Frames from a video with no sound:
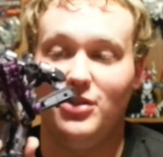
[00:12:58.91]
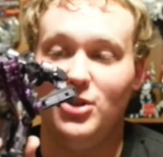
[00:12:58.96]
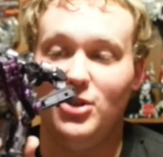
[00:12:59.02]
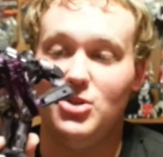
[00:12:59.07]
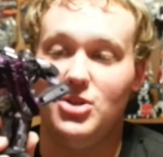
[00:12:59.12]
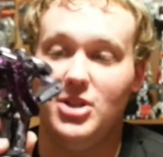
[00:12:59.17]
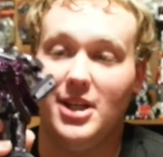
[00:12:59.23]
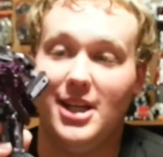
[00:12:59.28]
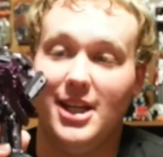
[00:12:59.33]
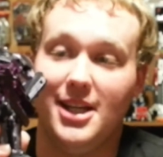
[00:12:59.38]

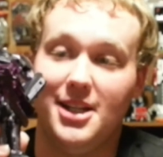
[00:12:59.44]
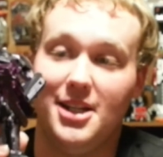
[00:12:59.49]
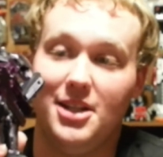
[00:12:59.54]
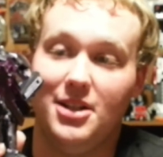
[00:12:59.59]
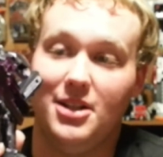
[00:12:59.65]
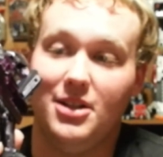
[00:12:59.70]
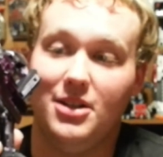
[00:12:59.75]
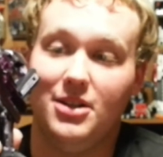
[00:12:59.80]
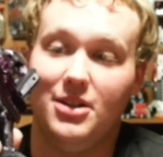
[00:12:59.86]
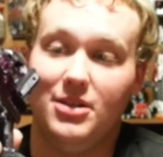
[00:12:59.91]

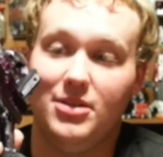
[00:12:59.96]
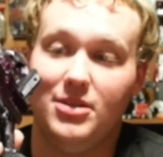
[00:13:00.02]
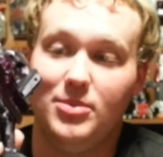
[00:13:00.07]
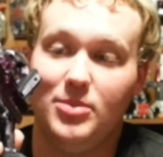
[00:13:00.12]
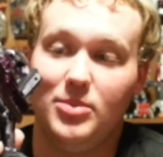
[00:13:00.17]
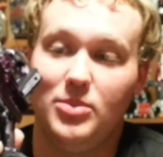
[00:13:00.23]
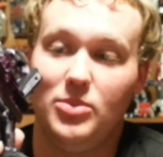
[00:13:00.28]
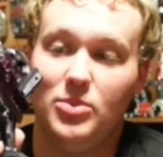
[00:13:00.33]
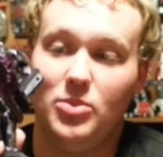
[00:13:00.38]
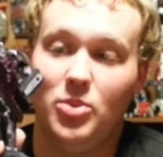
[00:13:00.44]
cannon
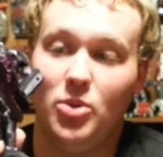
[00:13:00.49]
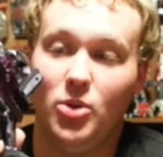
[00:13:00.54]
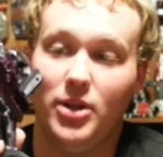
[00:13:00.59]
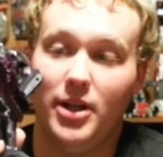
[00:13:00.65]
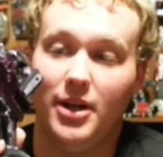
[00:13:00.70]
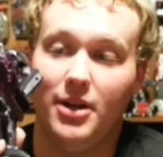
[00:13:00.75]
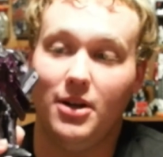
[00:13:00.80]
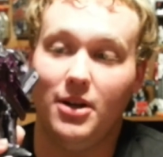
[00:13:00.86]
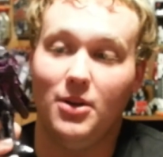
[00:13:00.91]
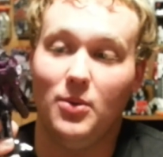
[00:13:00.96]
pulled out all the
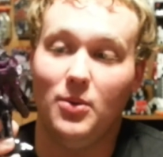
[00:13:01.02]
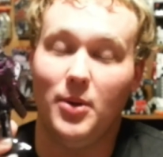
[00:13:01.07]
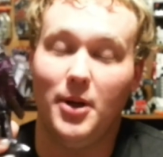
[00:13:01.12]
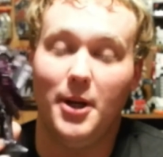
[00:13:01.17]
way.